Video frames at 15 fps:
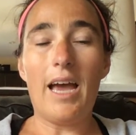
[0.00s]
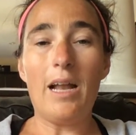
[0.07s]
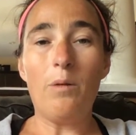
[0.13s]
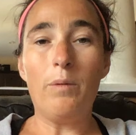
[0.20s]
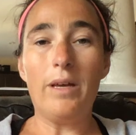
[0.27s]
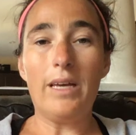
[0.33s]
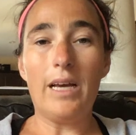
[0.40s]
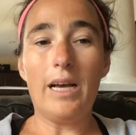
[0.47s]
and
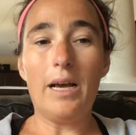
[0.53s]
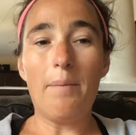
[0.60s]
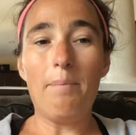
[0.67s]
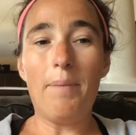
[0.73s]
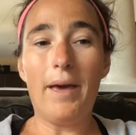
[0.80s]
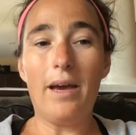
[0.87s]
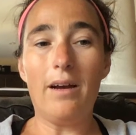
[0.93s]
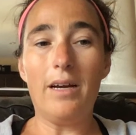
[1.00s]
we can
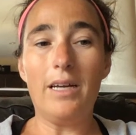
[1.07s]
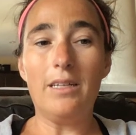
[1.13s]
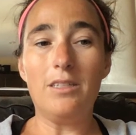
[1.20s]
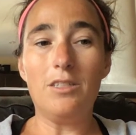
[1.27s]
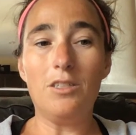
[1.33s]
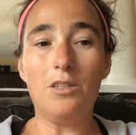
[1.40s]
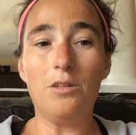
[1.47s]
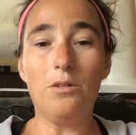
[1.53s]
compare it
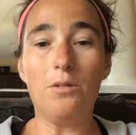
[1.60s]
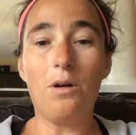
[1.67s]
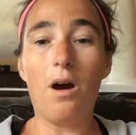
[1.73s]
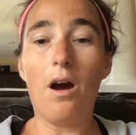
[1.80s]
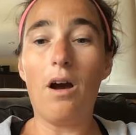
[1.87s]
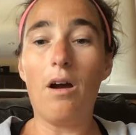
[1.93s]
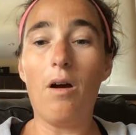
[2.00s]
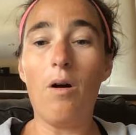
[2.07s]
to
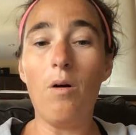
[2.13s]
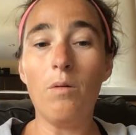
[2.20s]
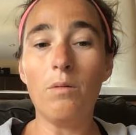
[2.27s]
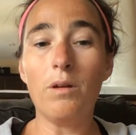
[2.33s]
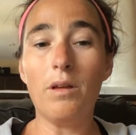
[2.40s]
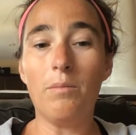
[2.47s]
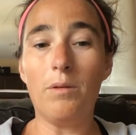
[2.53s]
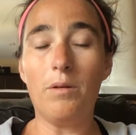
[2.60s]
our
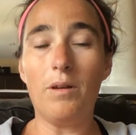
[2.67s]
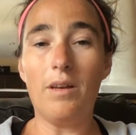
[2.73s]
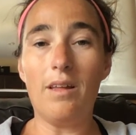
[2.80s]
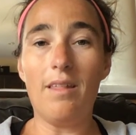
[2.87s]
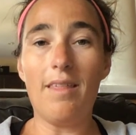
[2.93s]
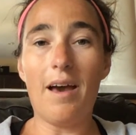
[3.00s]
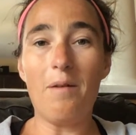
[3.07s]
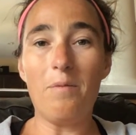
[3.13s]
own
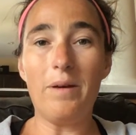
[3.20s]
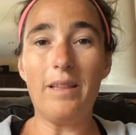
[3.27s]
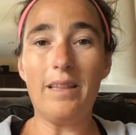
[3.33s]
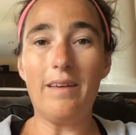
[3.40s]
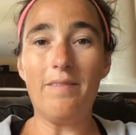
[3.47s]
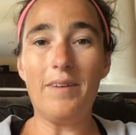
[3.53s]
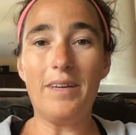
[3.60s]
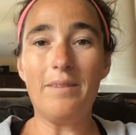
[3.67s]
community that we
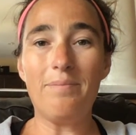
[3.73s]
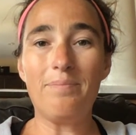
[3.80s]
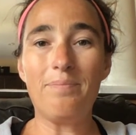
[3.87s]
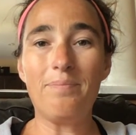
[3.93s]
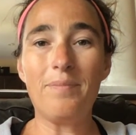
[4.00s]
live in.